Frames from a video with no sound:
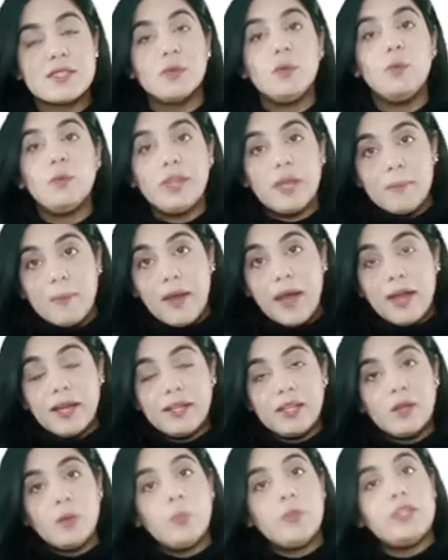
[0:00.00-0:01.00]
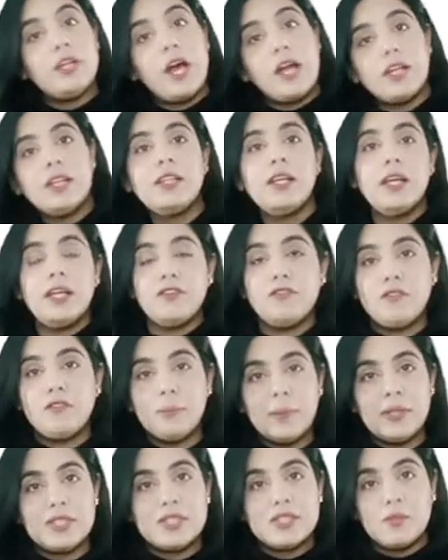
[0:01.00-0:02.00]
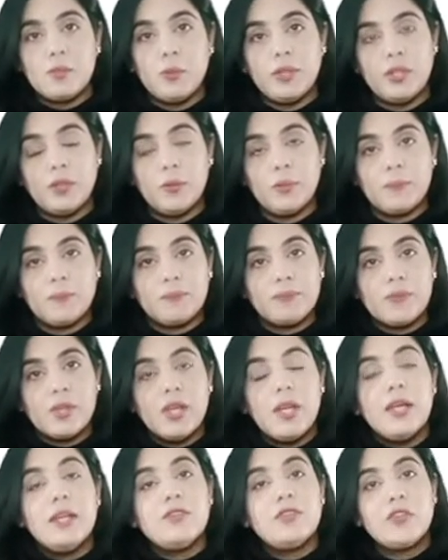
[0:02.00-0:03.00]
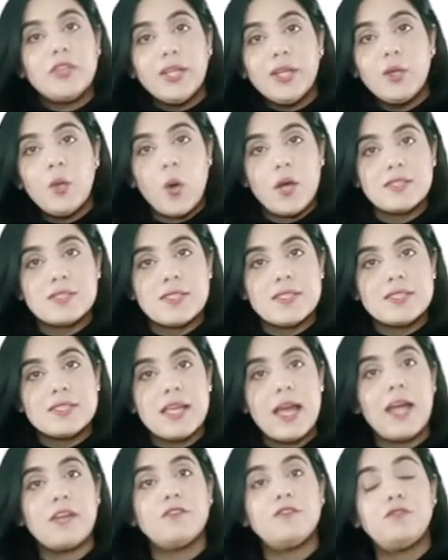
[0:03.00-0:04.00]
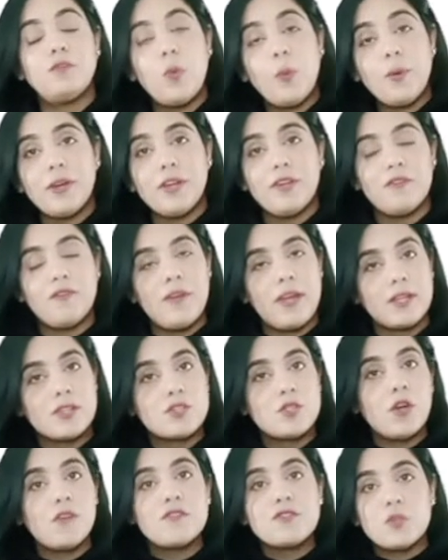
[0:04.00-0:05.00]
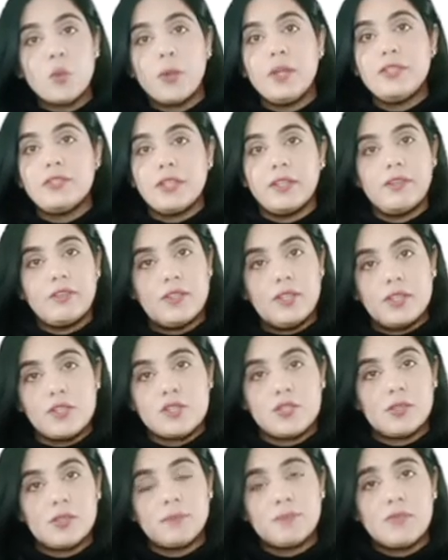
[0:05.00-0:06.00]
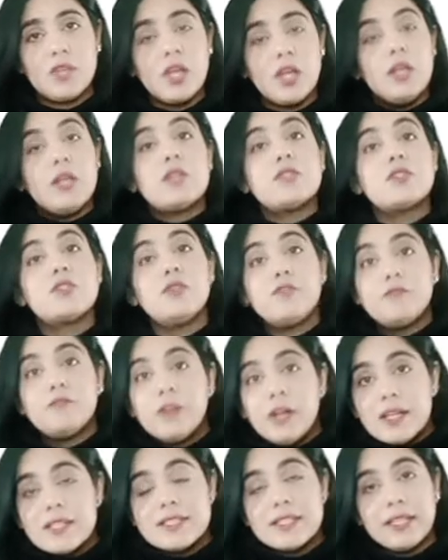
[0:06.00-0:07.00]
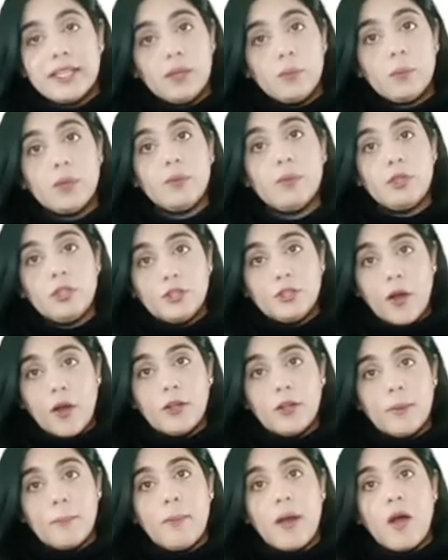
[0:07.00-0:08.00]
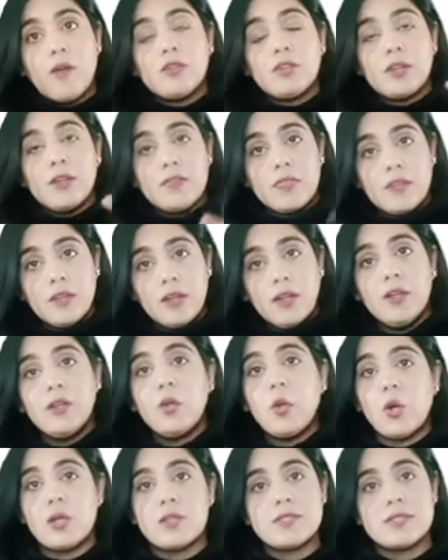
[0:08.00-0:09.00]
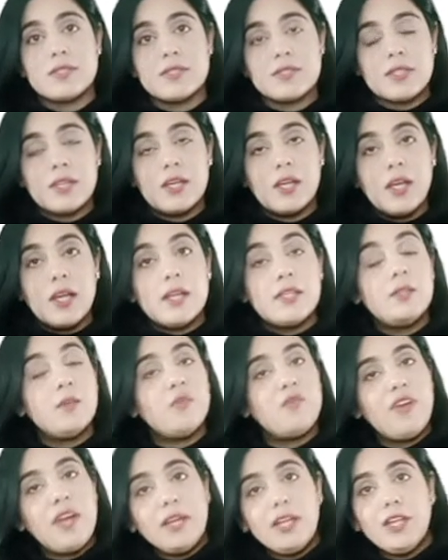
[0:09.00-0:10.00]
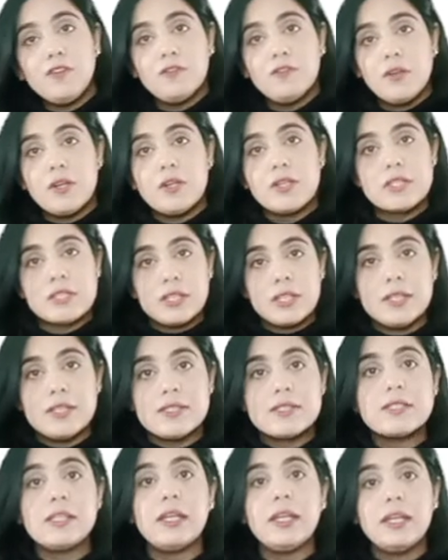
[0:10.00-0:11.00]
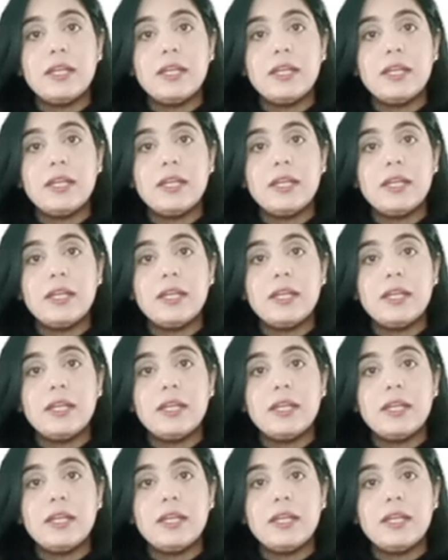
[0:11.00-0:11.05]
we are back with another informative video. 3 causes and 4 effects of soil degradation. So firstly, we will talk about the causes. The very first is the